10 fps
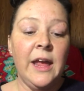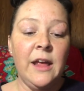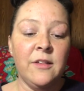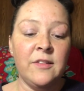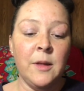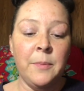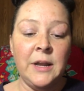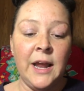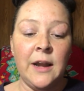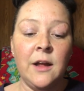is the
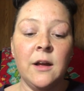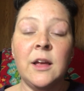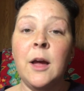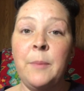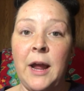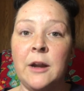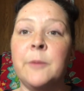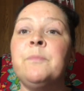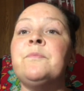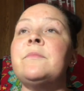Banana Cabana.